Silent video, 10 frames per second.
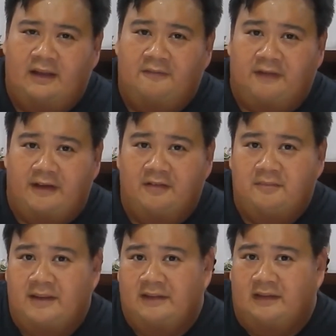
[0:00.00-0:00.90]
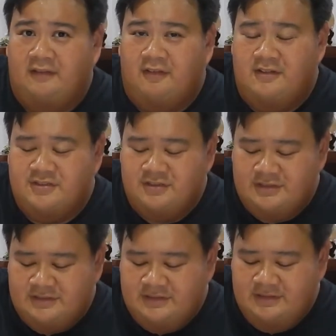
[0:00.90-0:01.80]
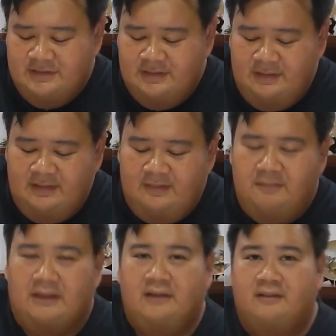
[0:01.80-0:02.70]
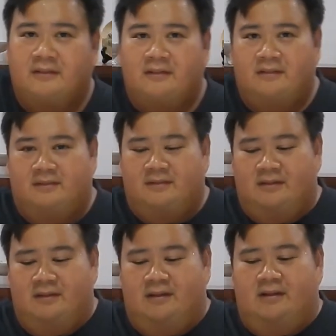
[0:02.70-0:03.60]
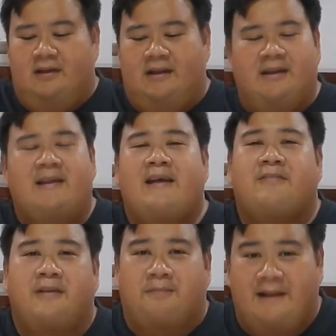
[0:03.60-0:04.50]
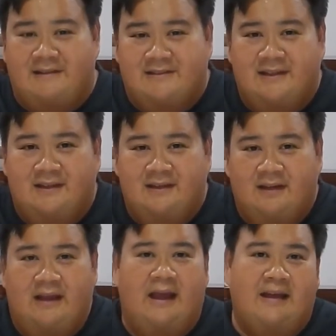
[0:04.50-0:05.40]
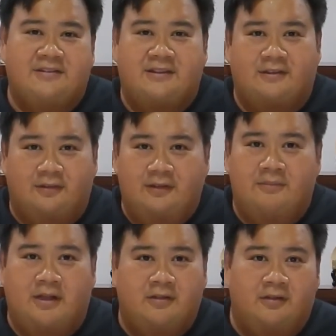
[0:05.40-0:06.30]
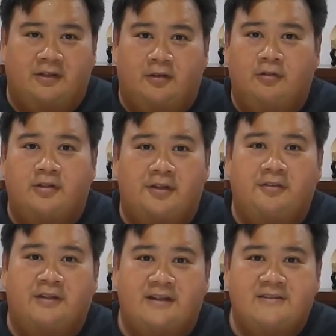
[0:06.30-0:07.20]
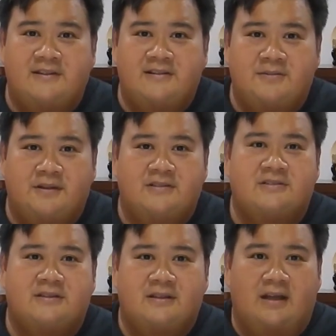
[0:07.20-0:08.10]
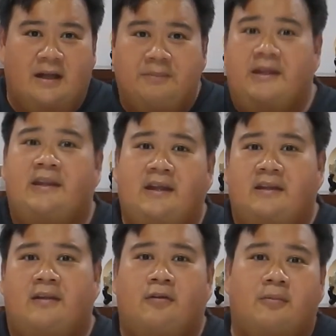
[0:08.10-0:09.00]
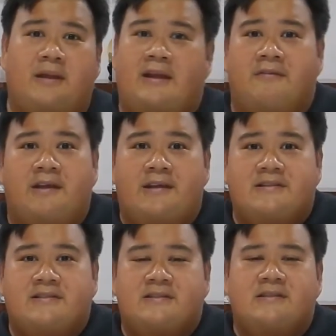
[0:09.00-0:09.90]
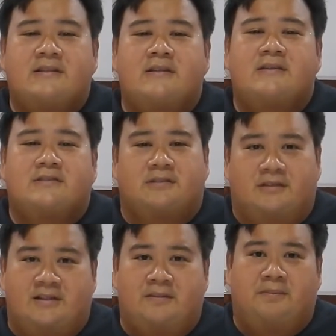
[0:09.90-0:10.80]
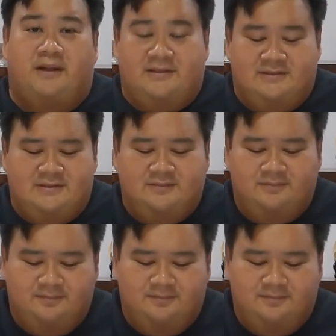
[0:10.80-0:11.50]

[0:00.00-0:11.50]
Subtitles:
environmental conscious, but I did ask for the plastic. I actually told them not to include the utensils because I'll be eating it at home anyways. So that's a plus.